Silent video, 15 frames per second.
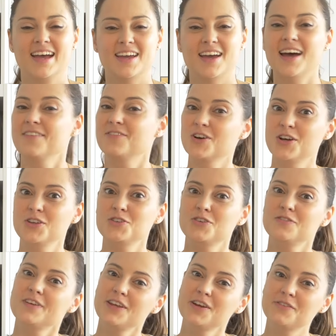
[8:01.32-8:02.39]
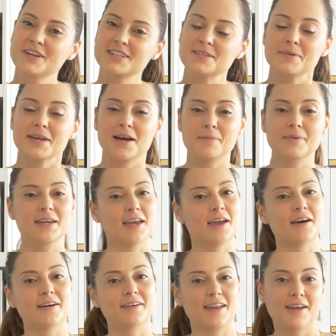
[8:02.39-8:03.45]
I've got a new video recipe coming
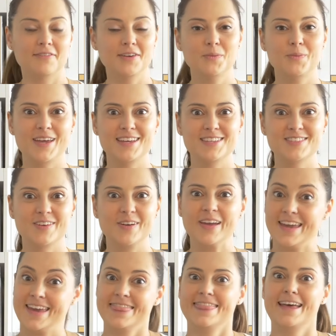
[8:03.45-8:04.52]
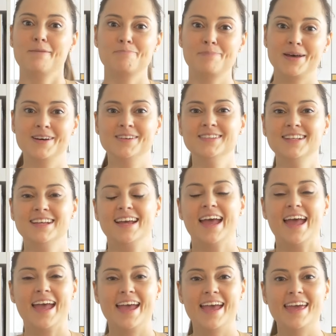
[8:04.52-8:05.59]
out every week, so hit that bell.
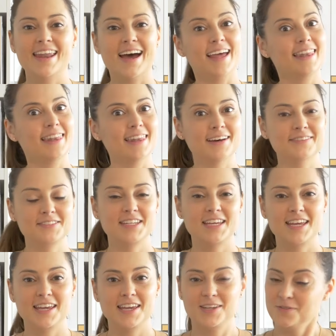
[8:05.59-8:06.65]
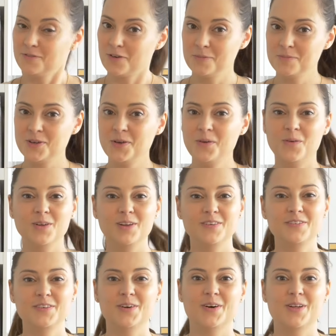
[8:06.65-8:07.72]
And I love to hear from you, all
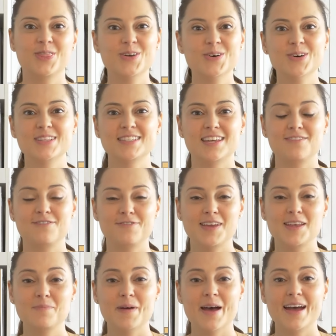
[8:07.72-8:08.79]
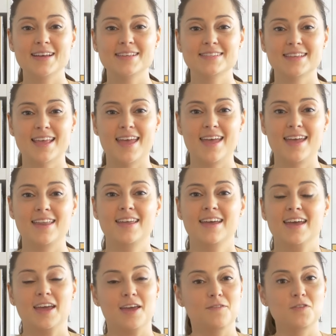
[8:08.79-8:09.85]
of your thoughts and feedbacks. And
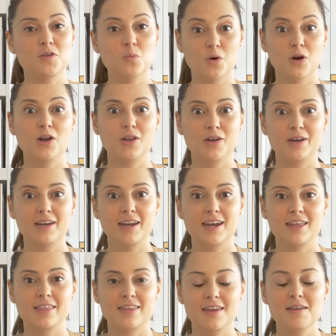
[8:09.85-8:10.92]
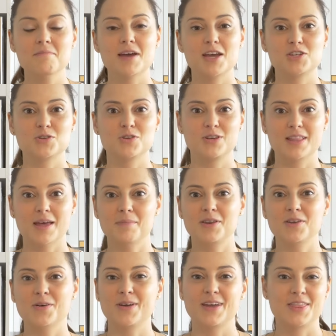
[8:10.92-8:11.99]
if you want to learn anything, make sure you let me
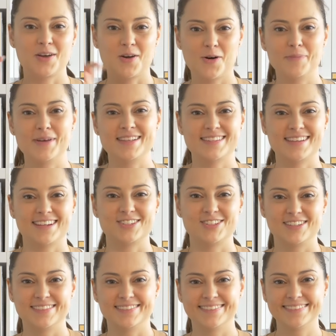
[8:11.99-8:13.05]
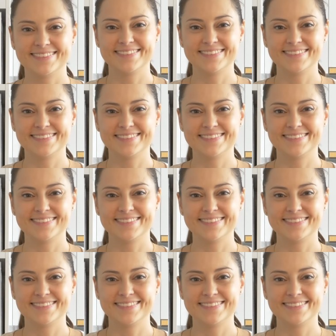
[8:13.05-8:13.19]
know in the comment section.